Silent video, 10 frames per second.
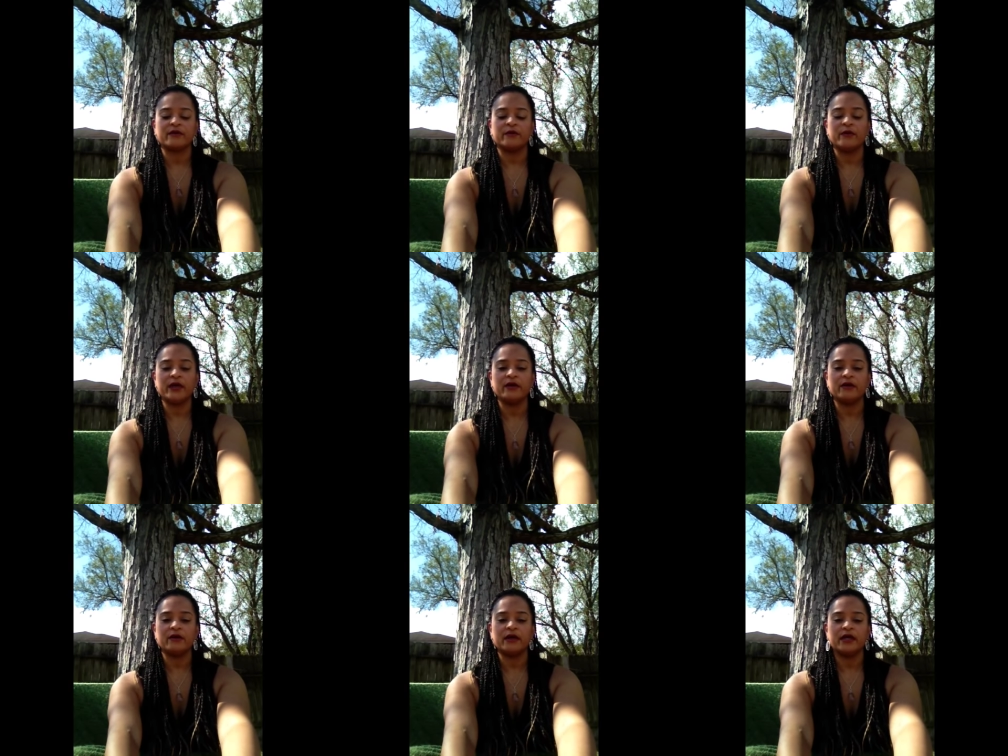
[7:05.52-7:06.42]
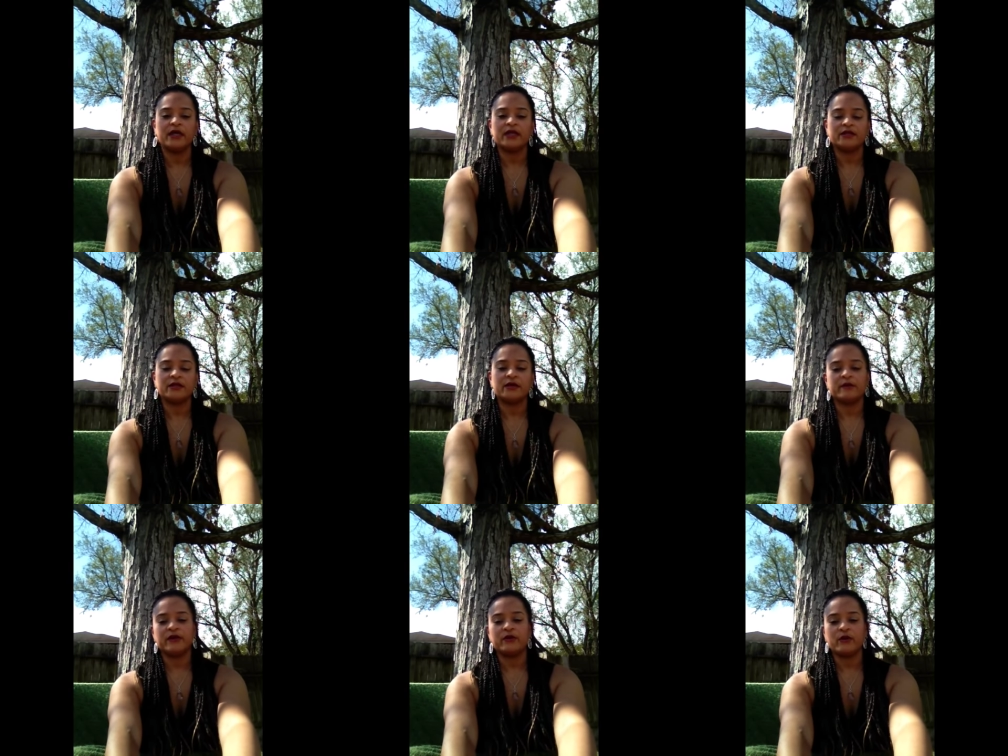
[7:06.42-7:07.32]
will is going to
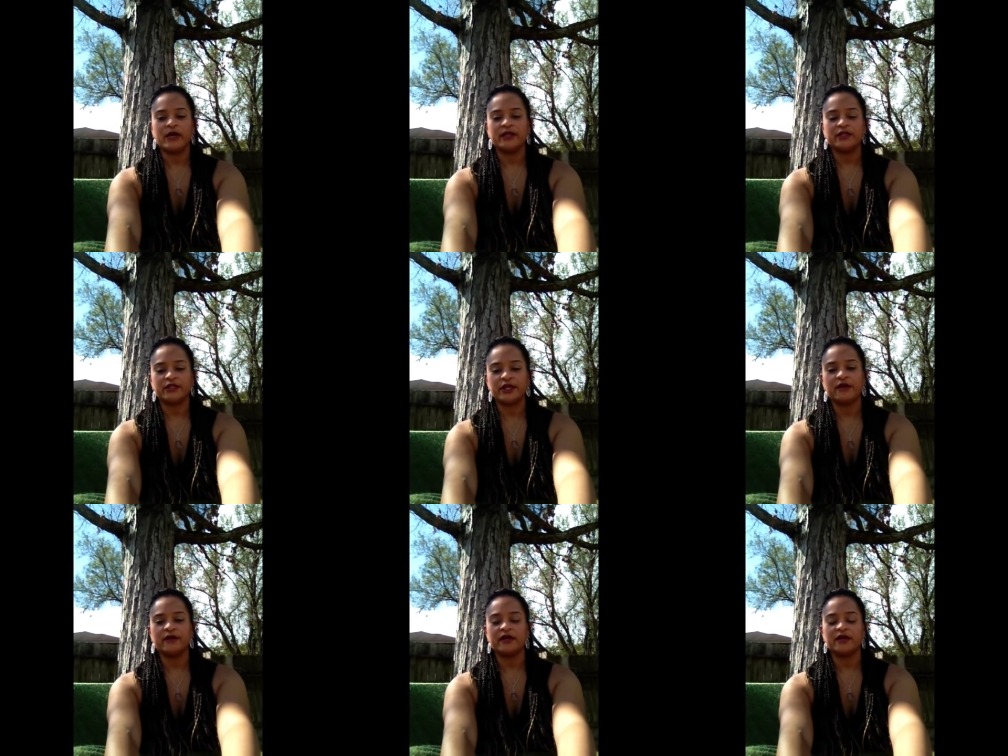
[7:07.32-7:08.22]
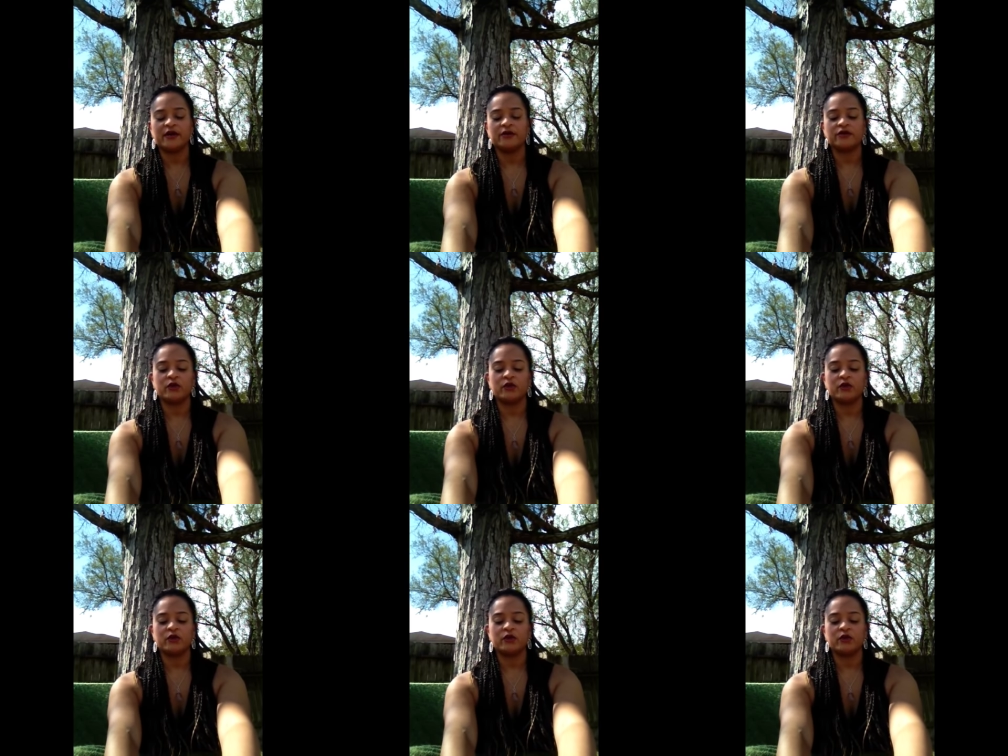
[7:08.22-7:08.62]
be the way that the chariot goes.